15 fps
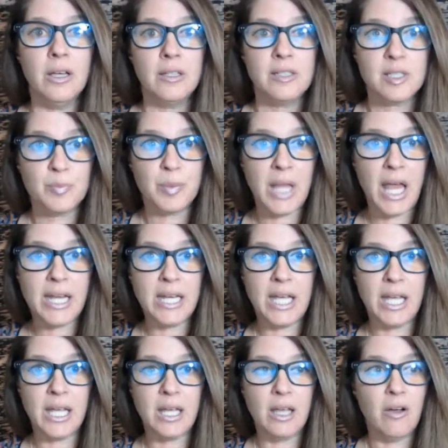
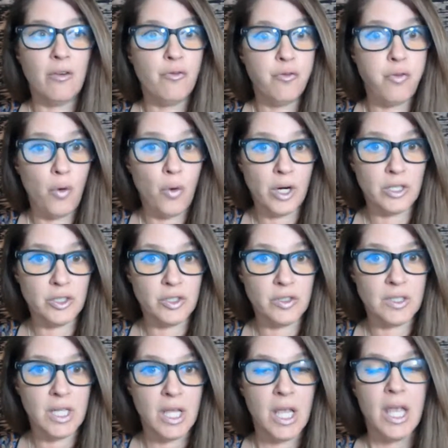splenic
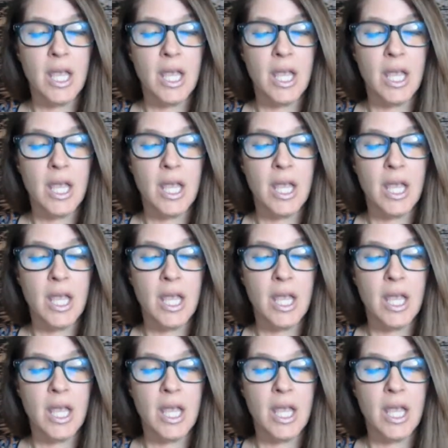force.